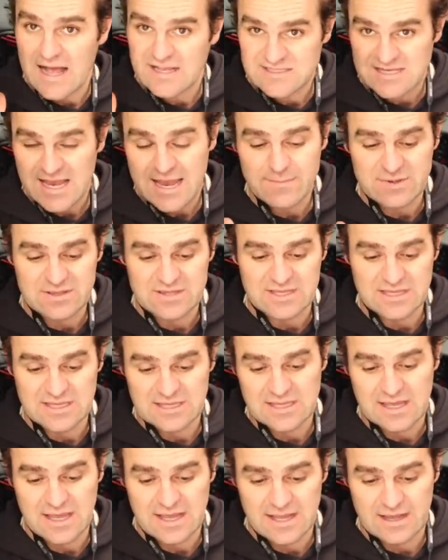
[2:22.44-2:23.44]
Same in
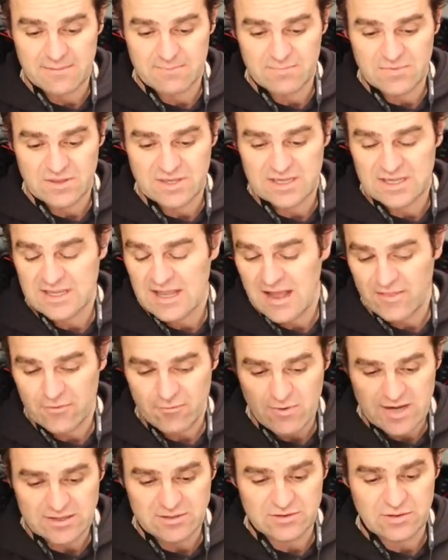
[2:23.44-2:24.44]
the
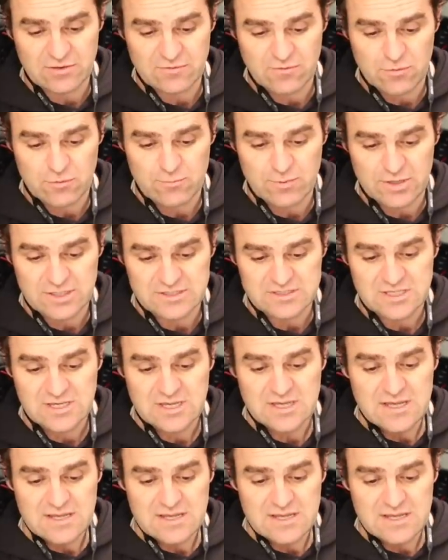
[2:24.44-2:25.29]
other end and the throttle bodies.